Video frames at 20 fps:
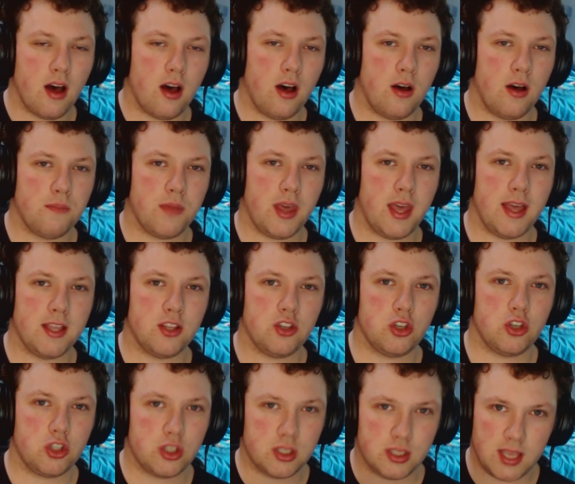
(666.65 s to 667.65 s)
um, it
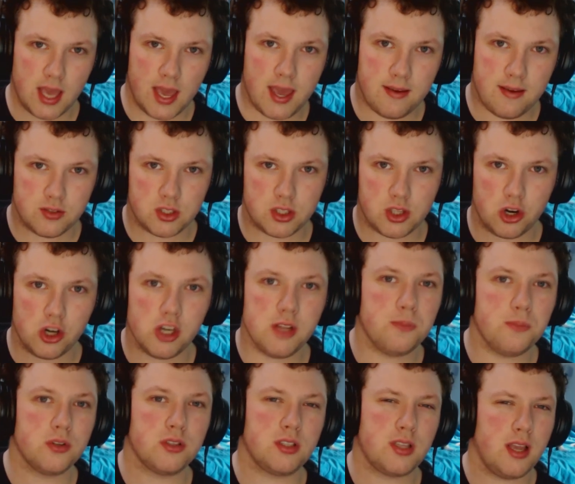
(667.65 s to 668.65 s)
saves
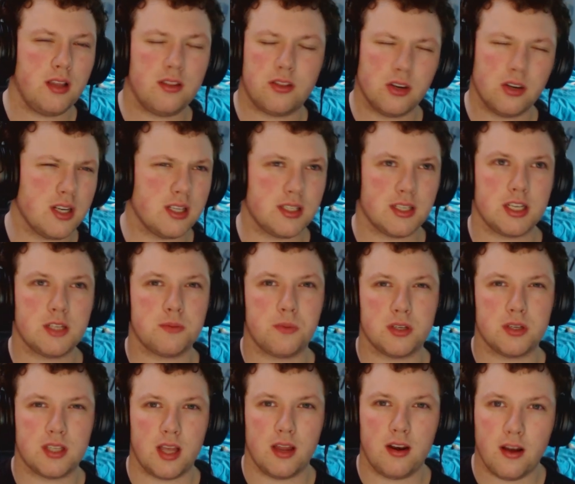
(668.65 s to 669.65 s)
30%,
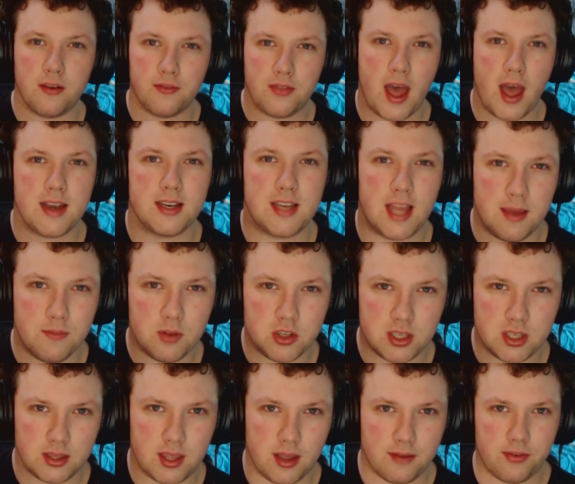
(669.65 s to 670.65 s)
36% of that
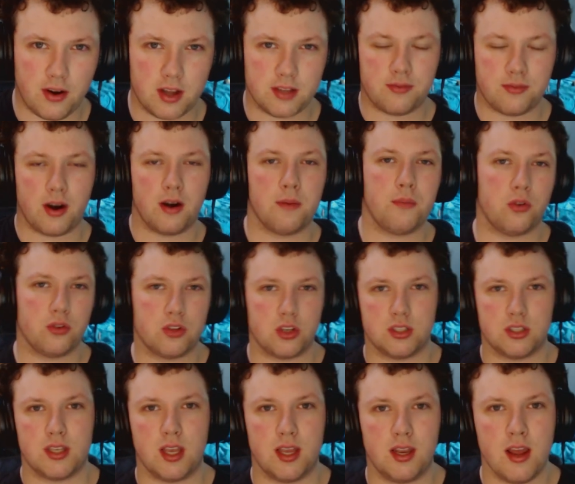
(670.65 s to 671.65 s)
damage that that frostfire bolt
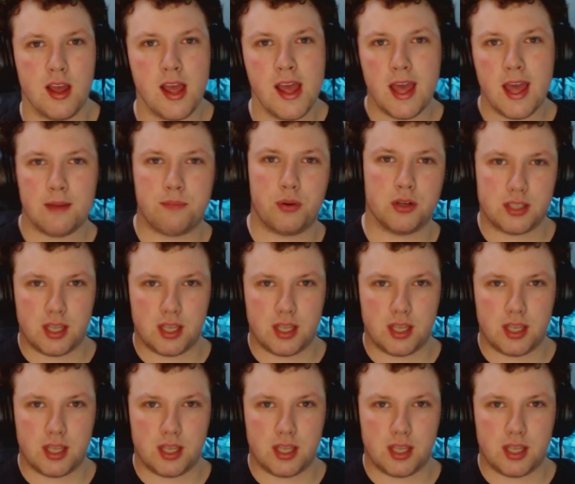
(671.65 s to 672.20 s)
just did and